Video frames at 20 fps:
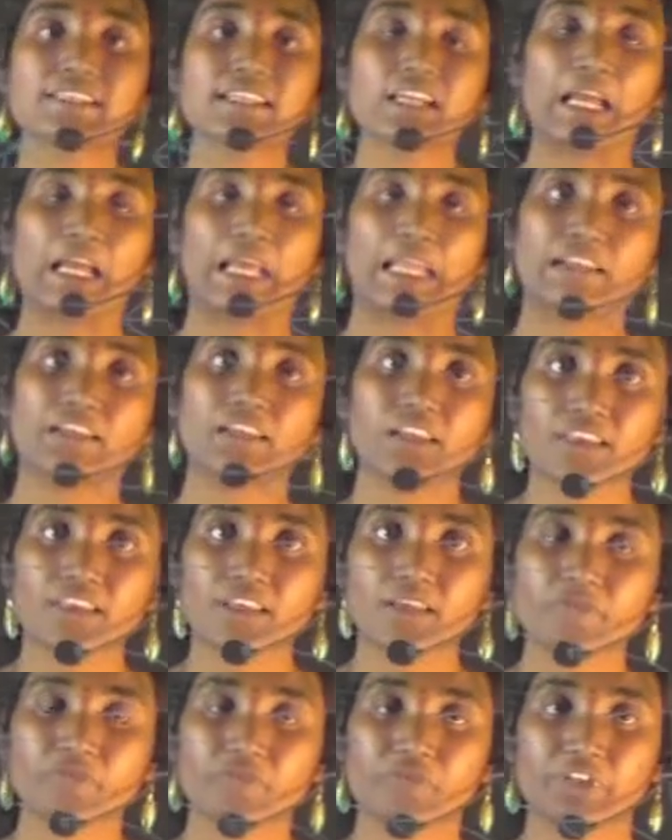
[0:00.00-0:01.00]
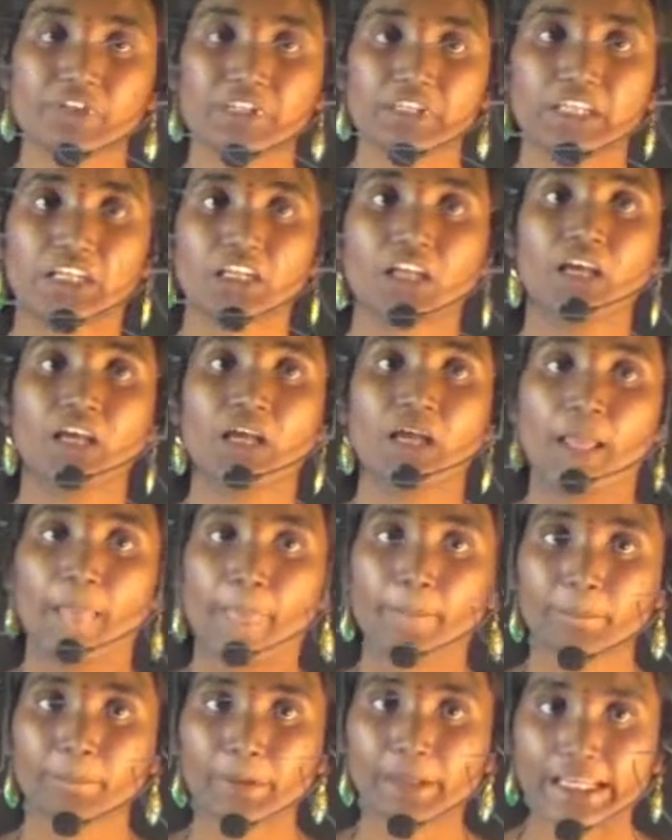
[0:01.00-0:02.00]
algorithm for
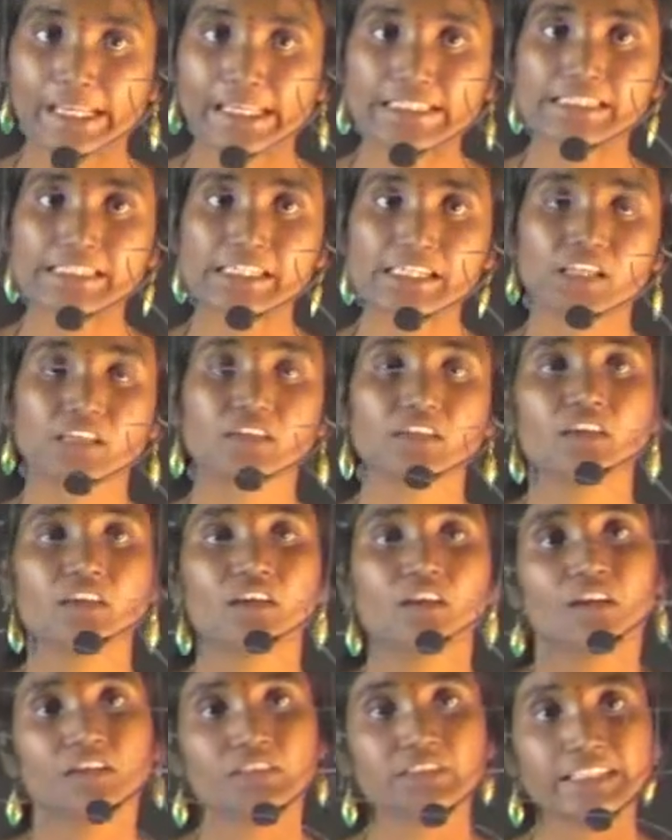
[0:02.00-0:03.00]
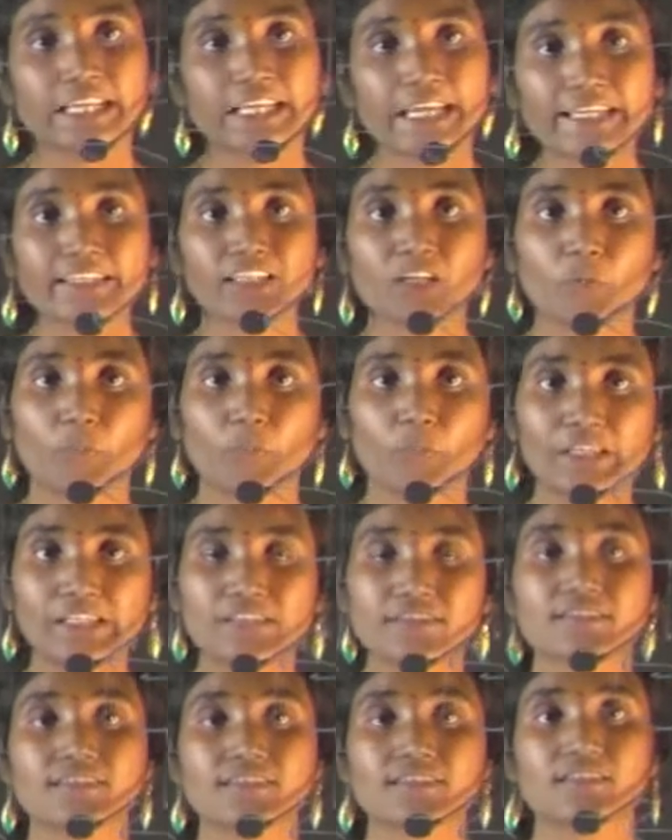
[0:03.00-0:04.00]
placing 8
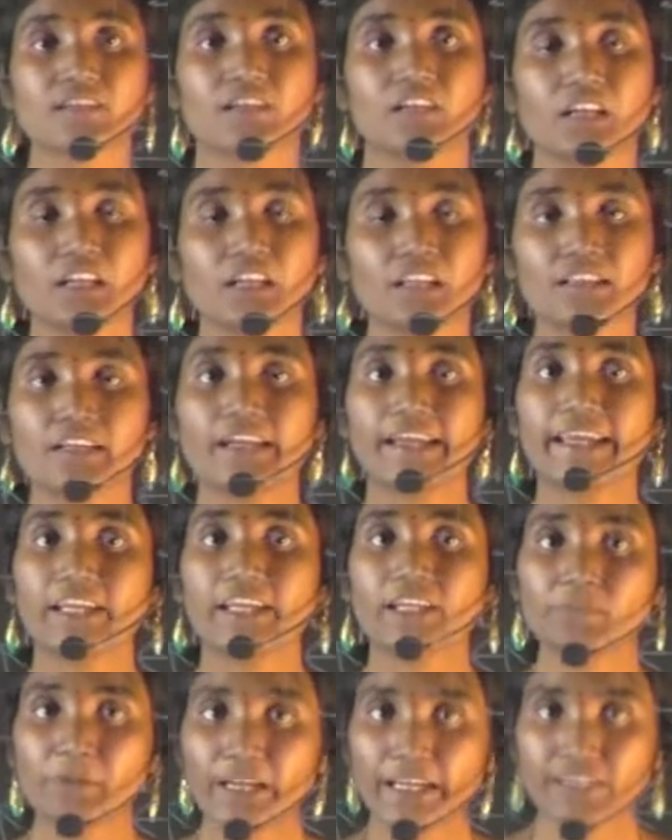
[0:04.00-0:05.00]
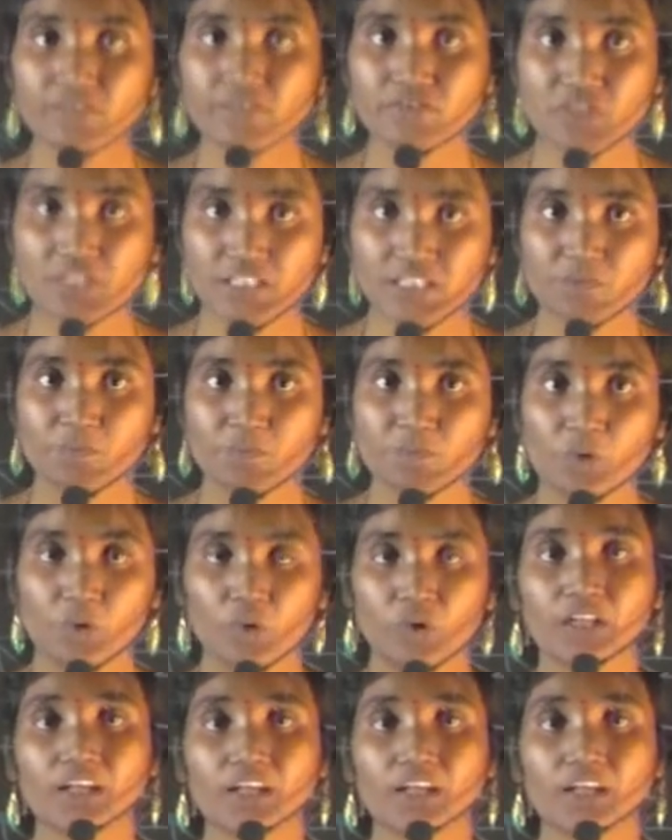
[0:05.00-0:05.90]
queens in the 8x8 chessboard